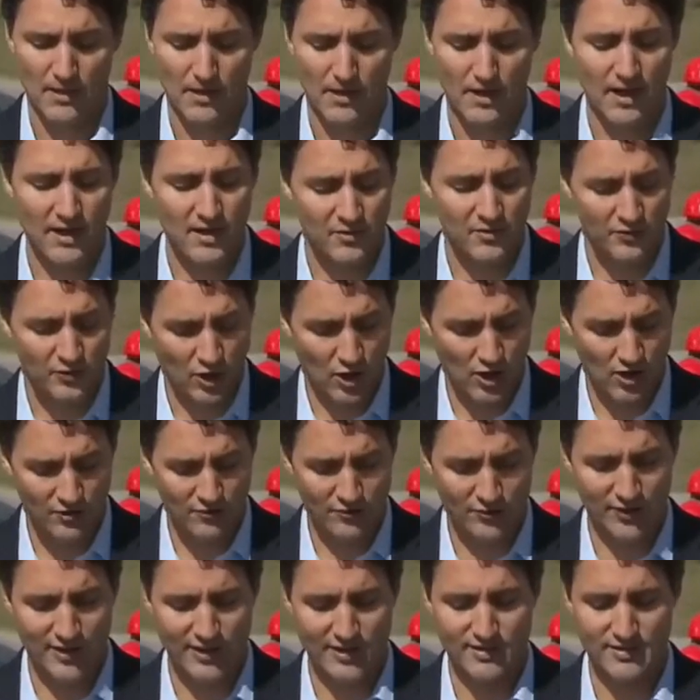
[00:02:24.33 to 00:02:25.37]
I have
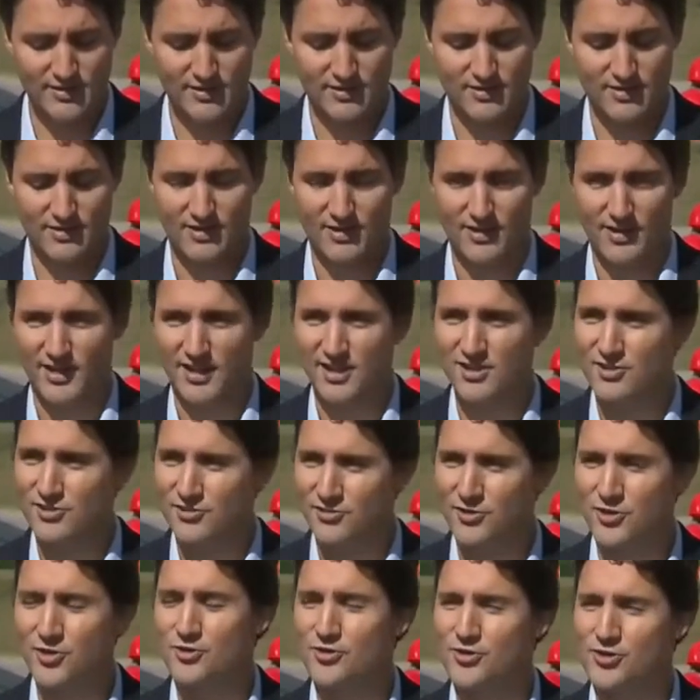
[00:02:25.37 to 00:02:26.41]
confidence in the
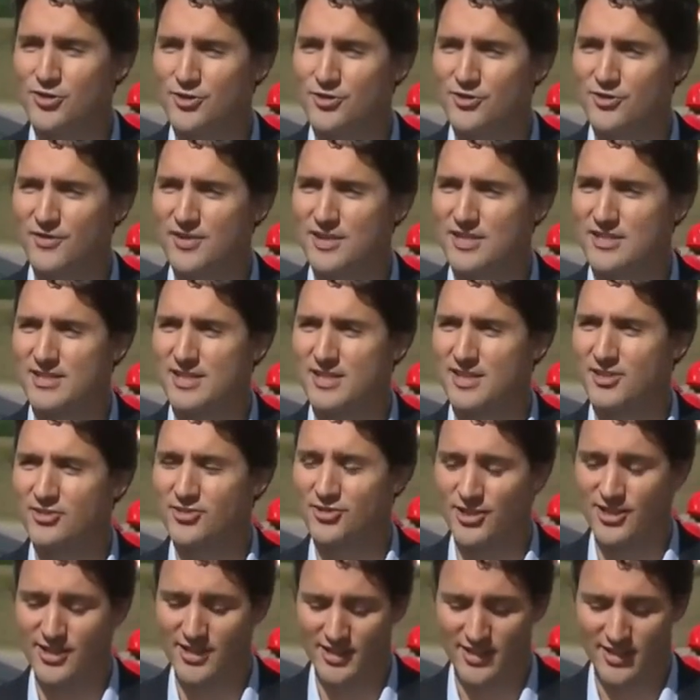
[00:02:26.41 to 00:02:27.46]
future of this
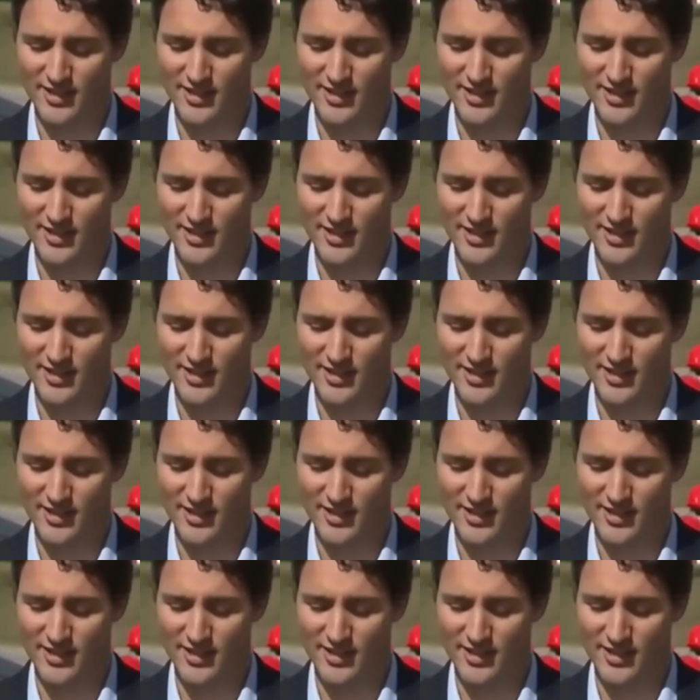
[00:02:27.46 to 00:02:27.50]
country.